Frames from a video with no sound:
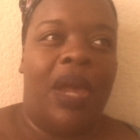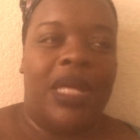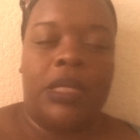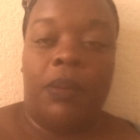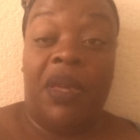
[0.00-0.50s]
It
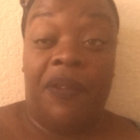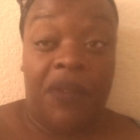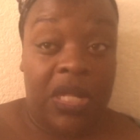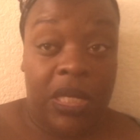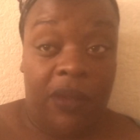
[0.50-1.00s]
has to be
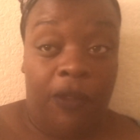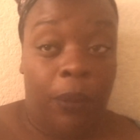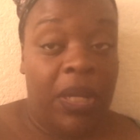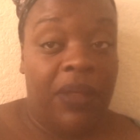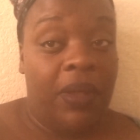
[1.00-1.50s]
offensive for
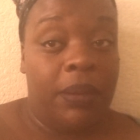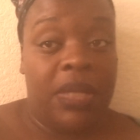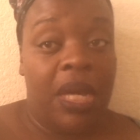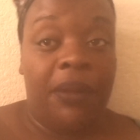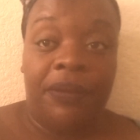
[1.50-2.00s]
me to
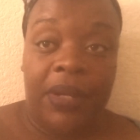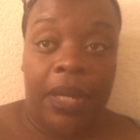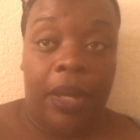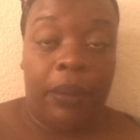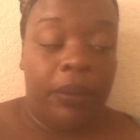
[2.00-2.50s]
thumbs down the
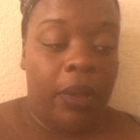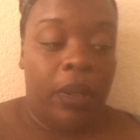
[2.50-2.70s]
video.